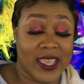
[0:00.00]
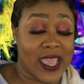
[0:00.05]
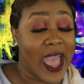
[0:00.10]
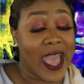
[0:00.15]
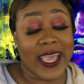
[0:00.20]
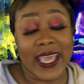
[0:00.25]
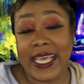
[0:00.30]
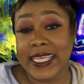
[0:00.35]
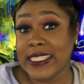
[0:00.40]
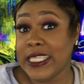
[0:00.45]

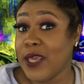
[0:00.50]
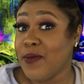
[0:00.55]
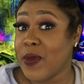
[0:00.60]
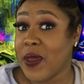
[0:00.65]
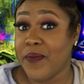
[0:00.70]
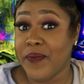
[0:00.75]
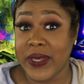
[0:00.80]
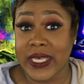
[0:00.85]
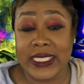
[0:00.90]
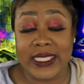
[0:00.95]
I guess he
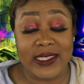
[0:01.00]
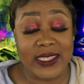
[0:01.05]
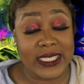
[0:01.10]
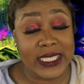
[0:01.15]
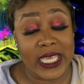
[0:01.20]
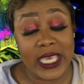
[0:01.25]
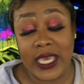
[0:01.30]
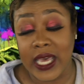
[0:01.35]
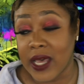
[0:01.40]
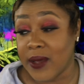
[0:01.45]
meant
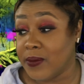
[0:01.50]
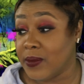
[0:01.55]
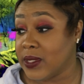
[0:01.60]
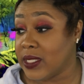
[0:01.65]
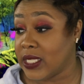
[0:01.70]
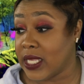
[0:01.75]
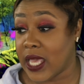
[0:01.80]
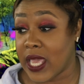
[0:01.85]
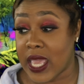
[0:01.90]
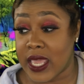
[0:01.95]
business. He
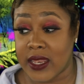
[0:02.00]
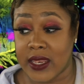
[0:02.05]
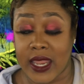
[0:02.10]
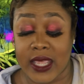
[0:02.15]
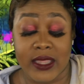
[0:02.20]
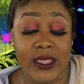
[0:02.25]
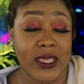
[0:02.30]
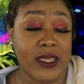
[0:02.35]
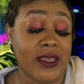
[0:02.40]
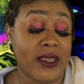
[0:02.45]
comes in
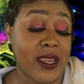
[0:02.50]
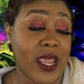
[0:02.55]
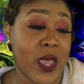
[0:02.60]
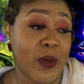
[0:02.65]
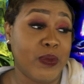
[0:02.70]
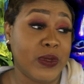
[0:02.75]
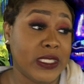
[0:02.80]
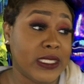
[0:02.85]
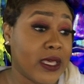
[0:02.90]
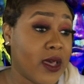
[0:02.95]
at the end of the
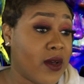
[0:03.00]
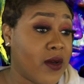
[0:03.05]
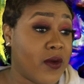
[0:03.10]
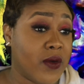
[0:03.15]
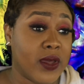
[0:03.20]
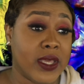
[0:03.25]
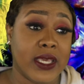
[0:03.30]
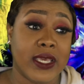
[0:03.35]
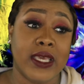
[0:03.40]
episode.